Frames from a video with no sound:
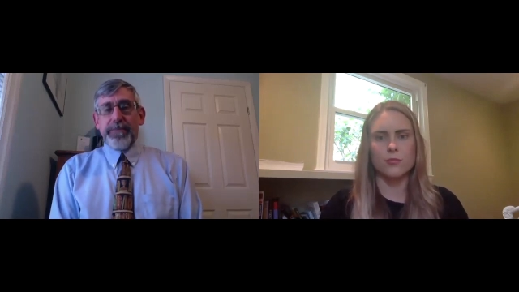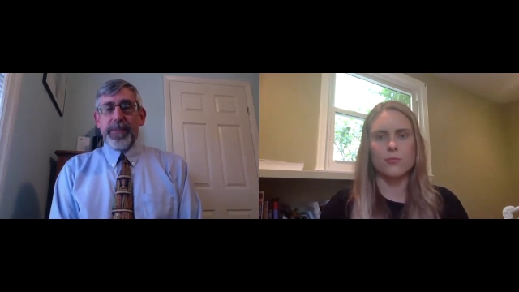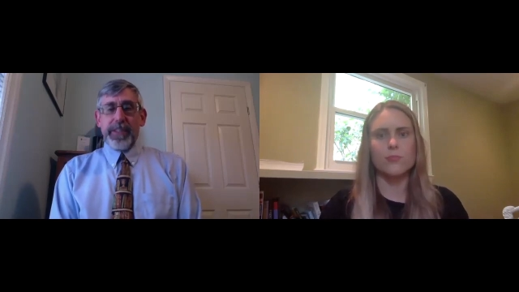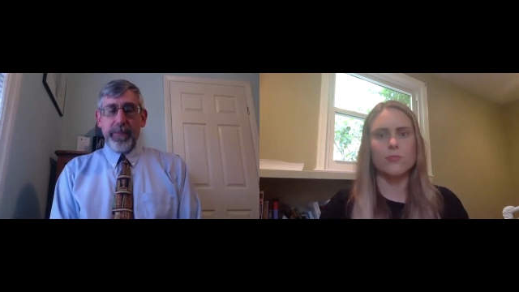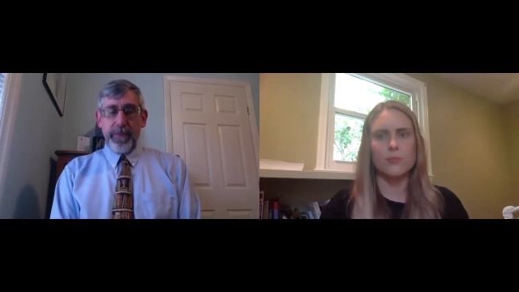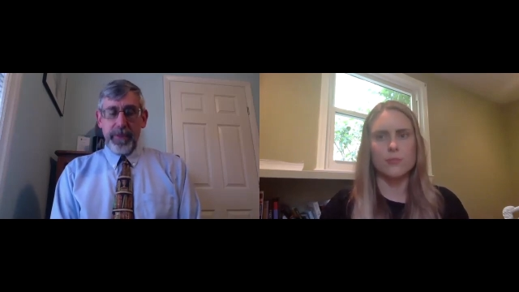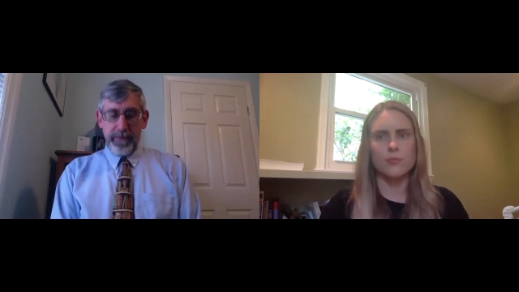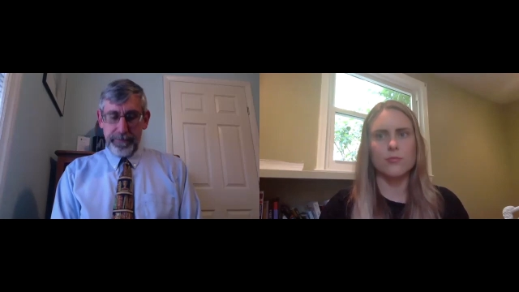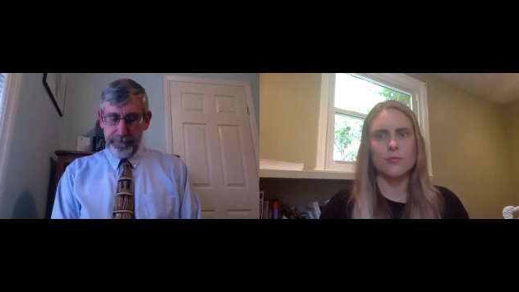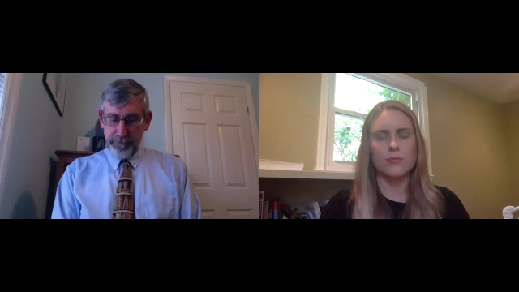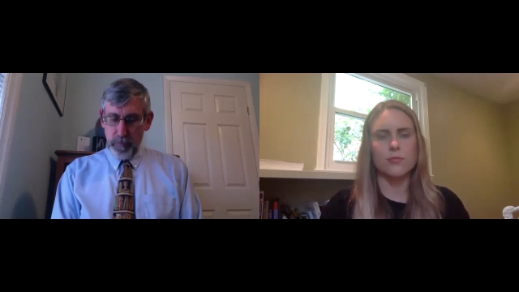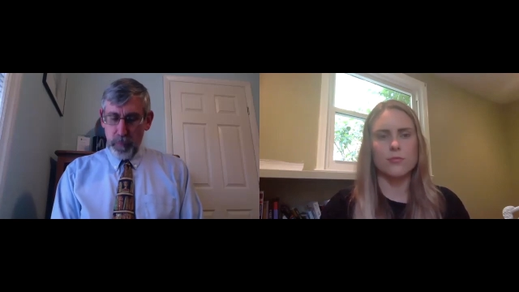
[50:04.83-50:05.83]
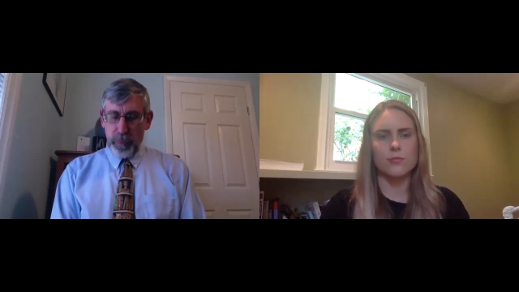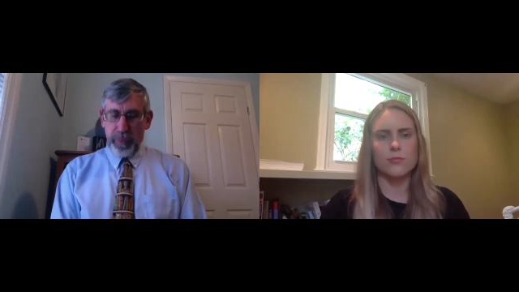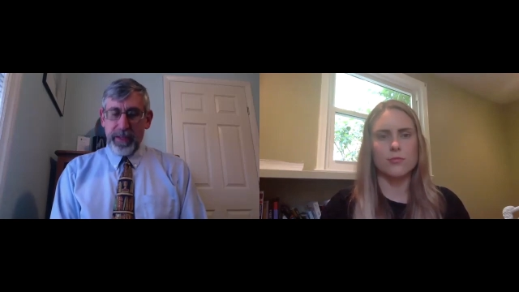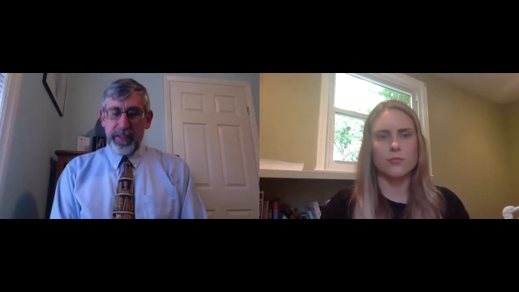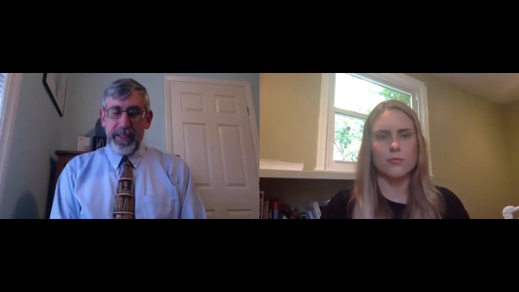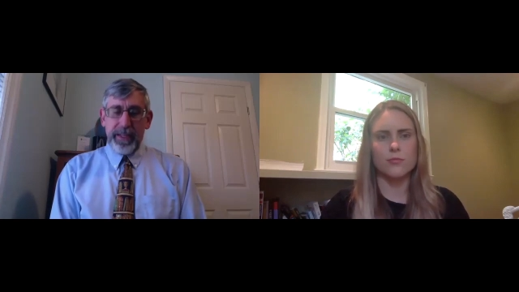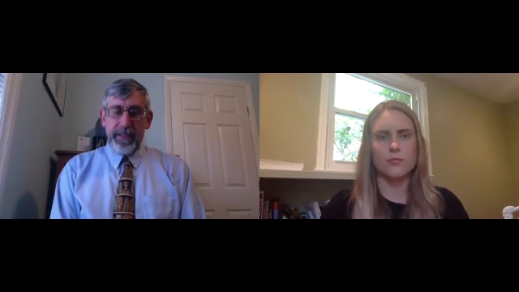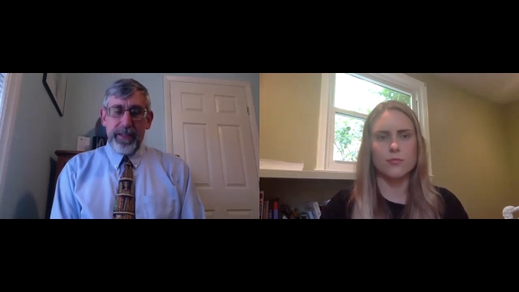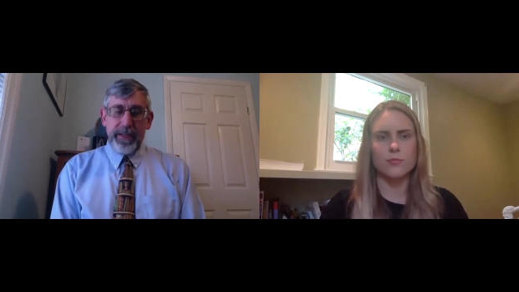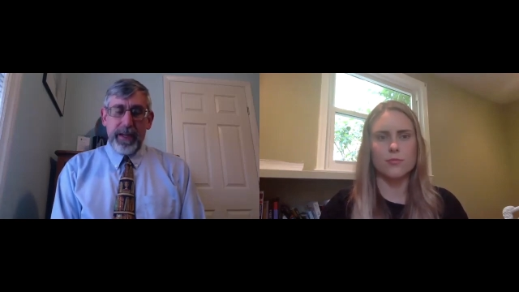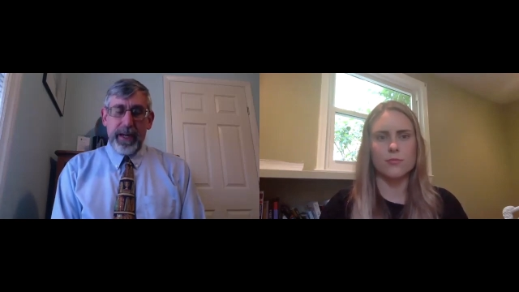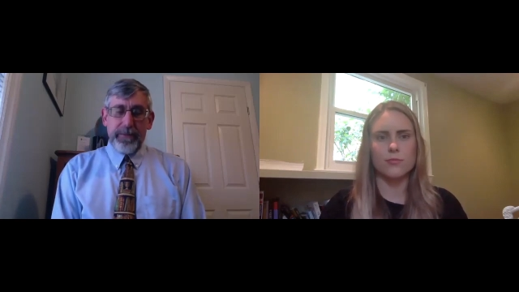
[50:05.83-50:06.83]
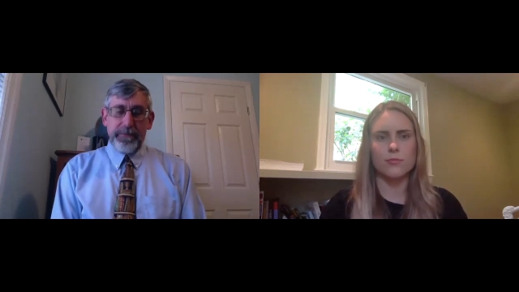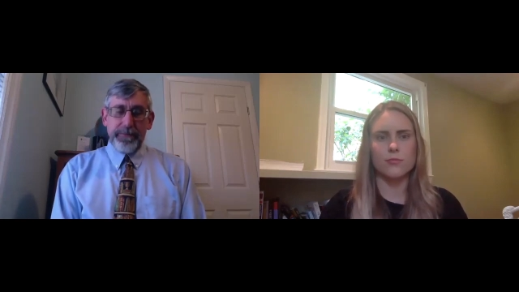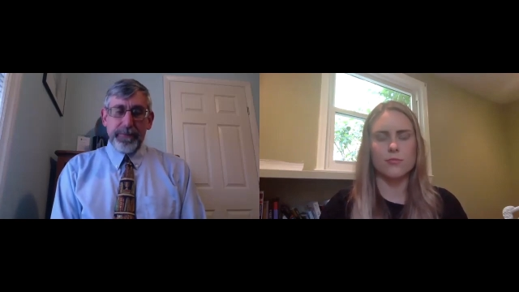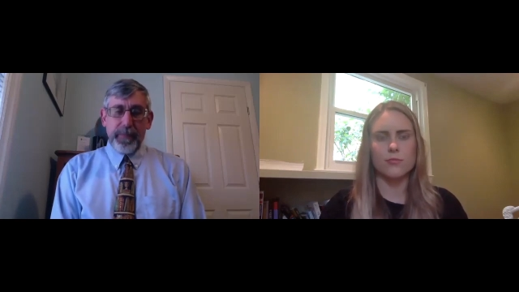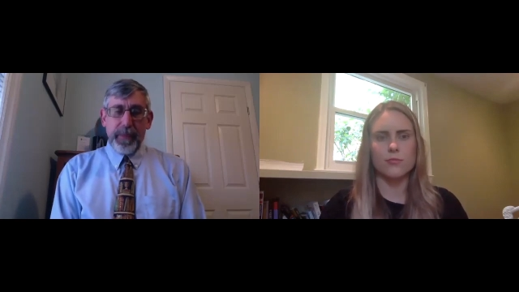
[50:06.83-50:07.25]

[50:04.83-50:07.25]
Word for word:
Speaker 1: Some of them did um,